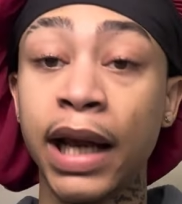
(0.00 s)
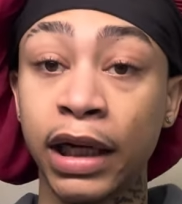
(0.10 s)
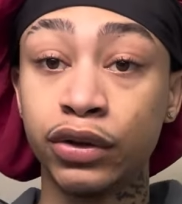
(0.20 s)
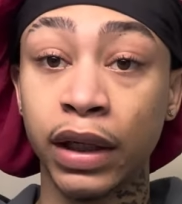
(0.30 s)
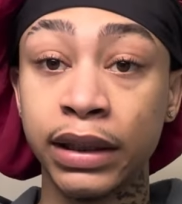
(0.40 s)

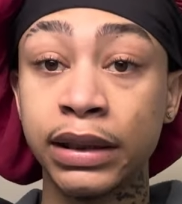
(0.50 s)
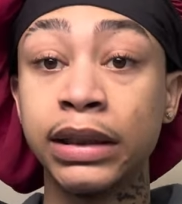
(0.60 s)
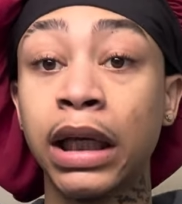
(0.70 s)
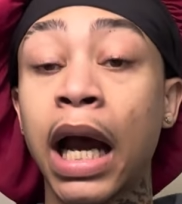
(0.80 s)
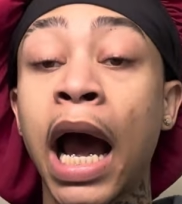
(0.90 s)
address. He's
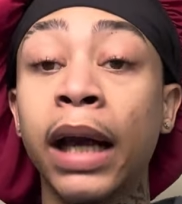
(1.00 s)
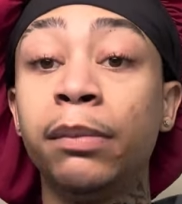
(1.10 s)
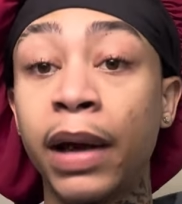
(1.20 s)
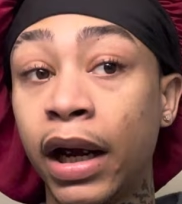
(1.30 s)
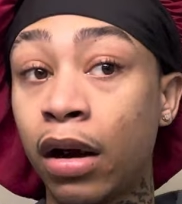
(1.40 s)
like, I
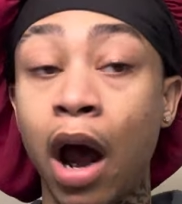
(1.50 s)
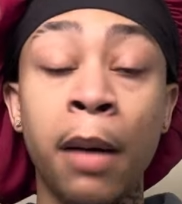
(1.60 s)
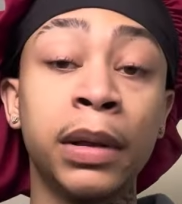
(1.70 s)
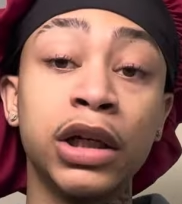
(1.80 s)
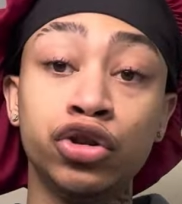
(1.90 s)
bet. I'm
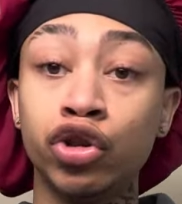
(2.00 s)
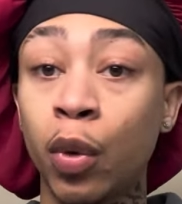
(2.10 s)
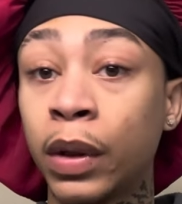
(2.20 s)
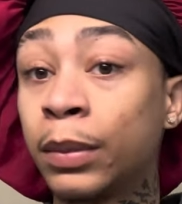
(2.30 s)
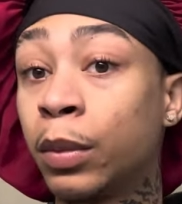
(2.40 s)
going to let you know
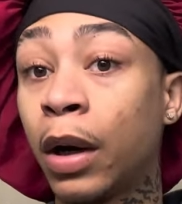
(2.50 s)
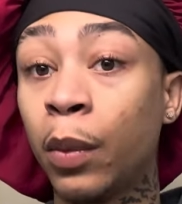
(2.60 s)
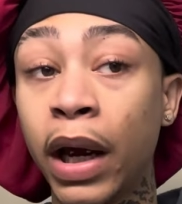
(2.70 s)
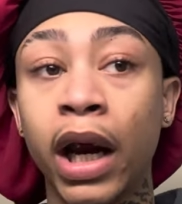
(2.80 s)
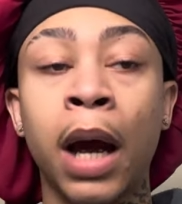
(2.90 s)
when I'm on my way.